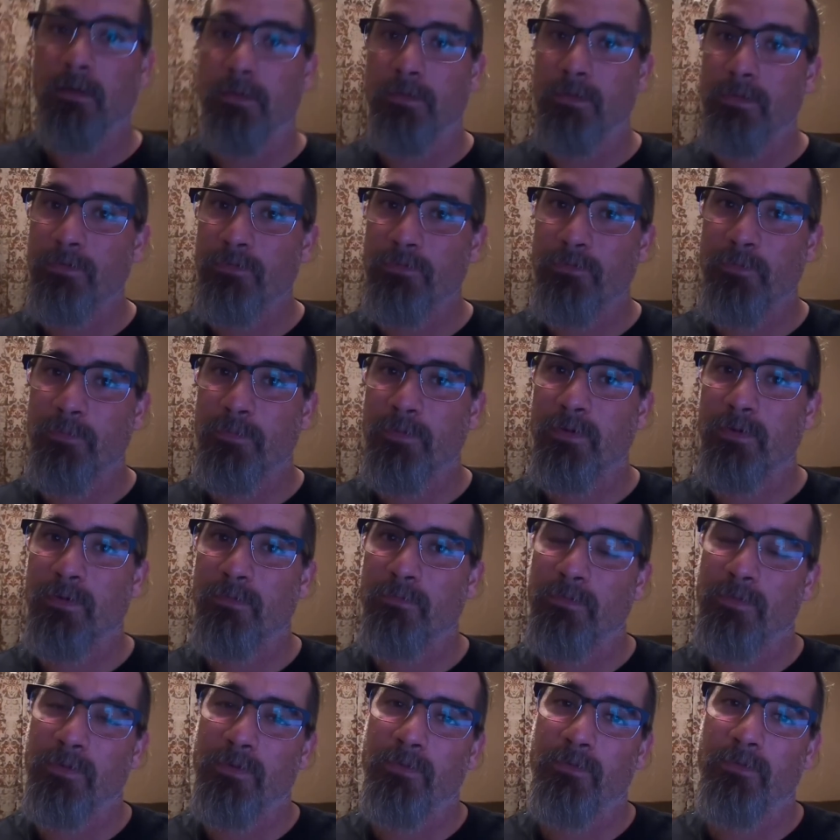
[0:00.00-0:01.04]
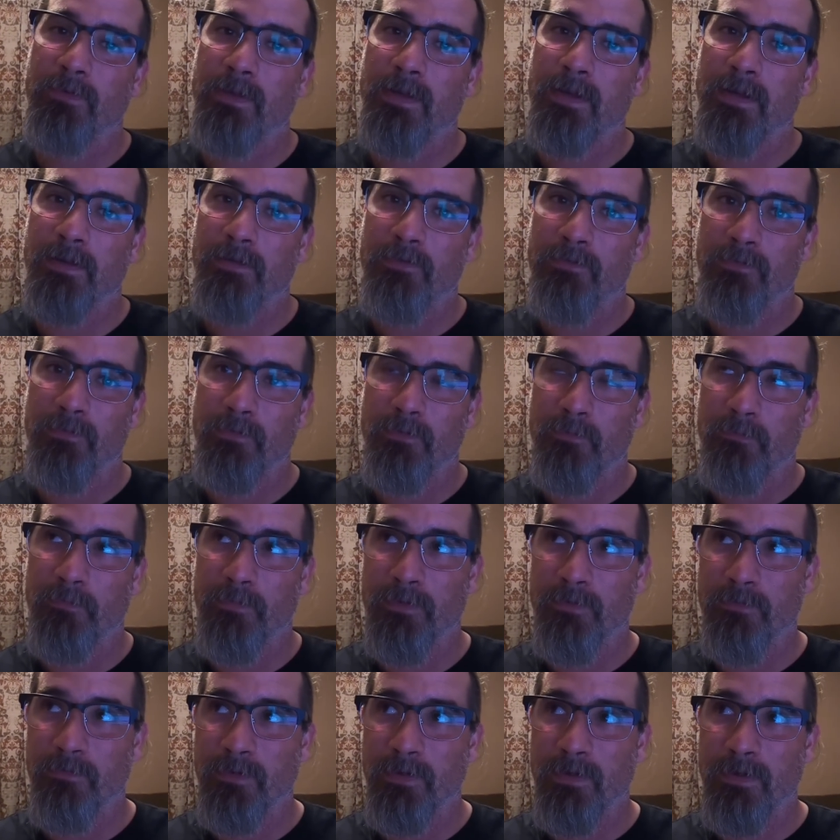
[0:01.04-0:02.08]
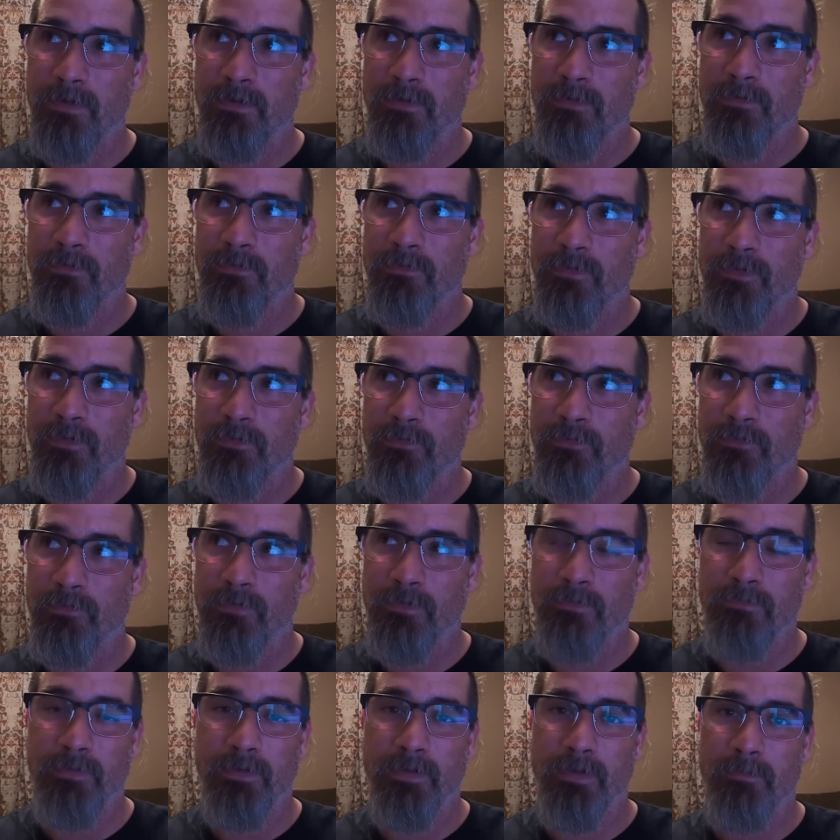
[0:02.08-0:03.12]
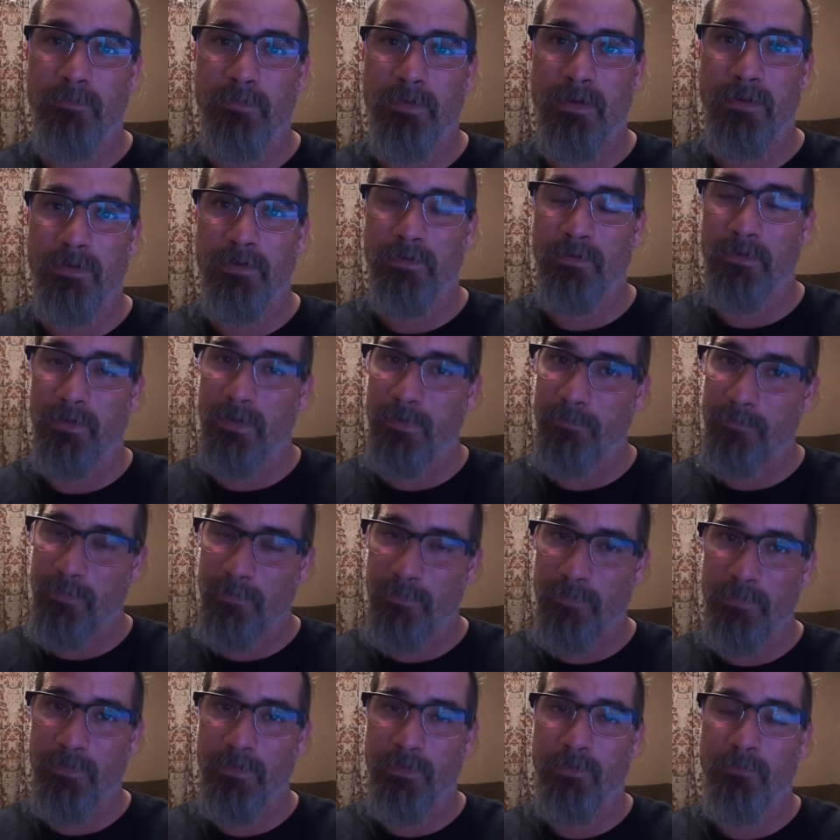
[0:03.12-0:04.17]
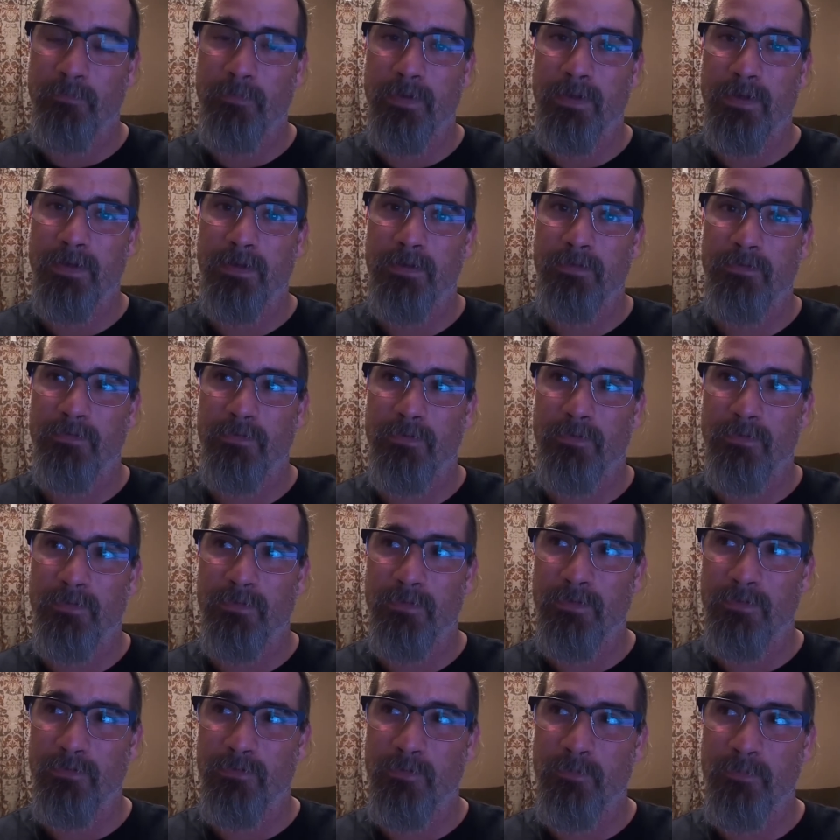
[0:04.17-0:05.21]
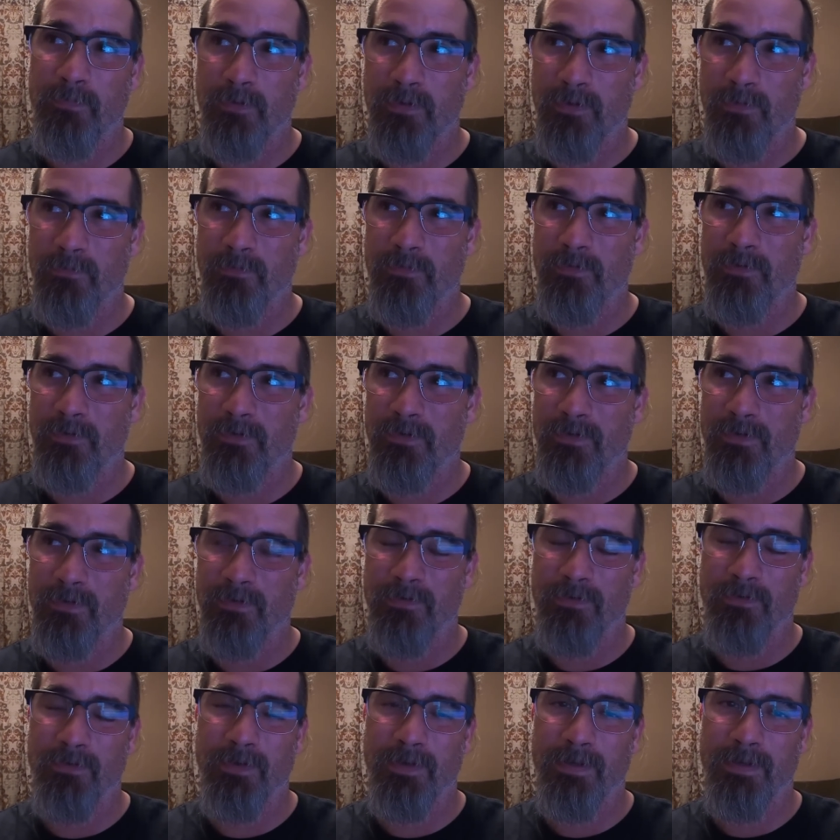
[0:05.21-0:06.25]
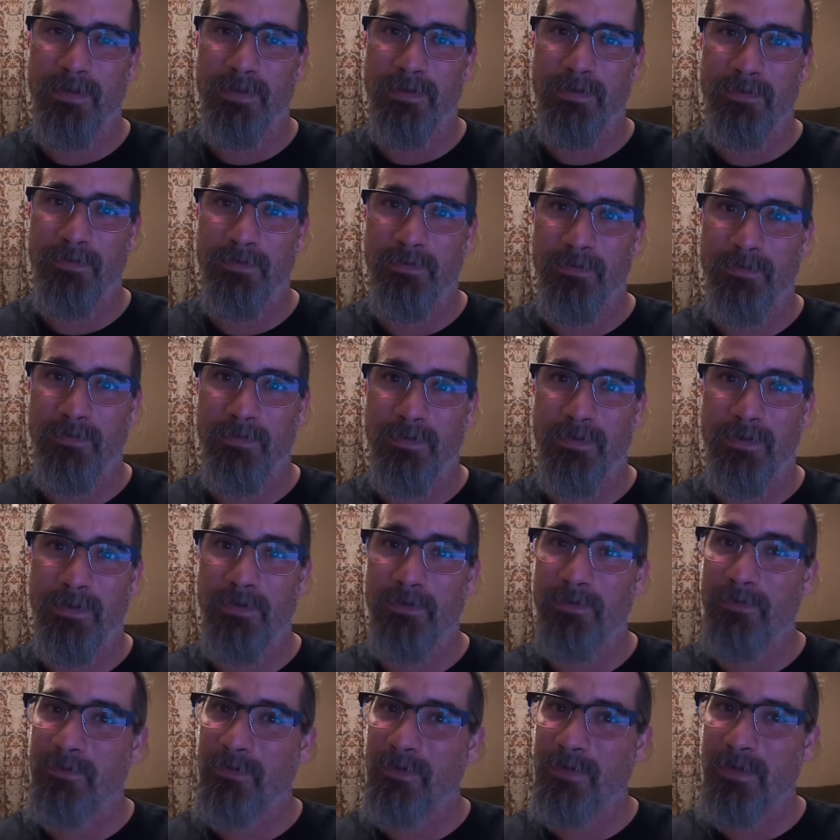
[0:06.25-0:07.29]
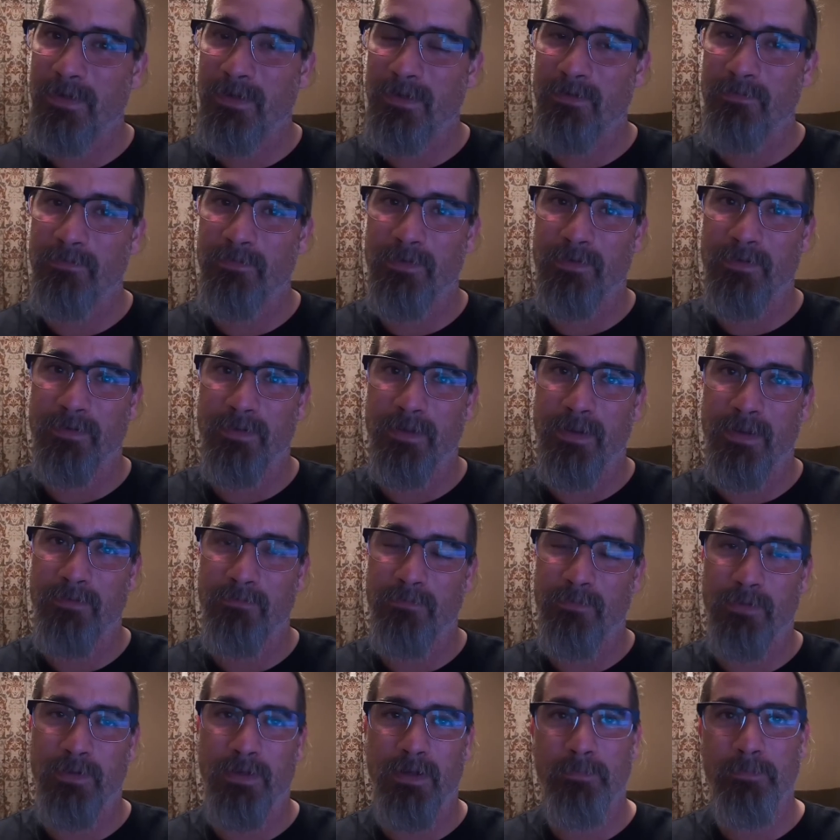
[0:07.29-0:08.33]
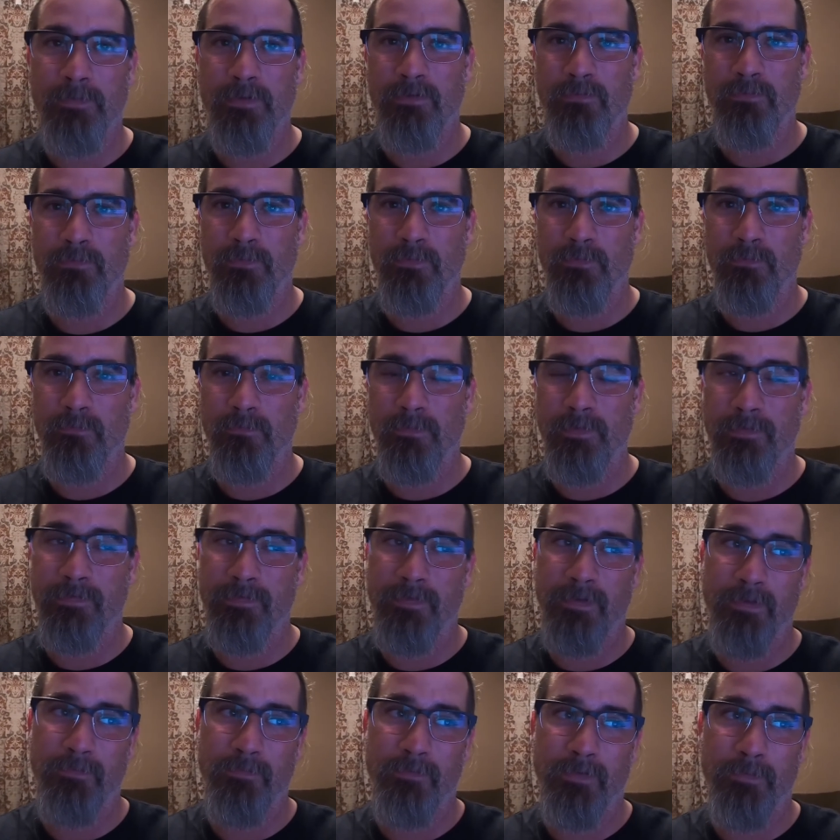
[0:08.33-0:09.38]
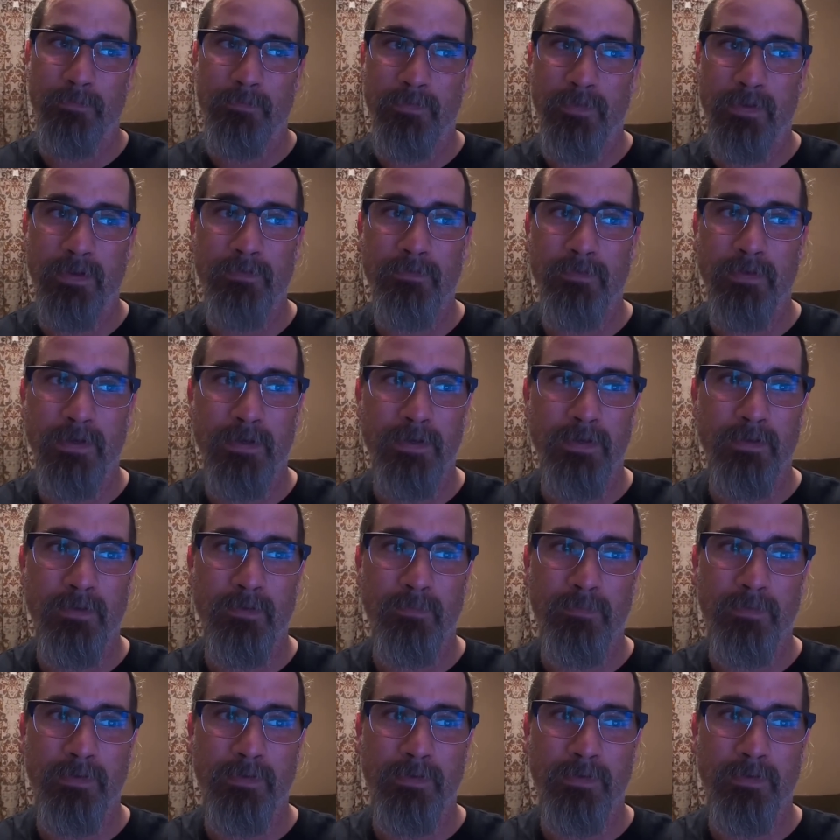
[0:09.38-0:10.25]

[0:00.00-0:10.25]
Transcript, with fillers: And this is the part where you guys who have been around since the shovel came out and you came up on these bikes, this is the part where you can go ahead and enter your negative and hateful comments for me saying what I'm saying right now.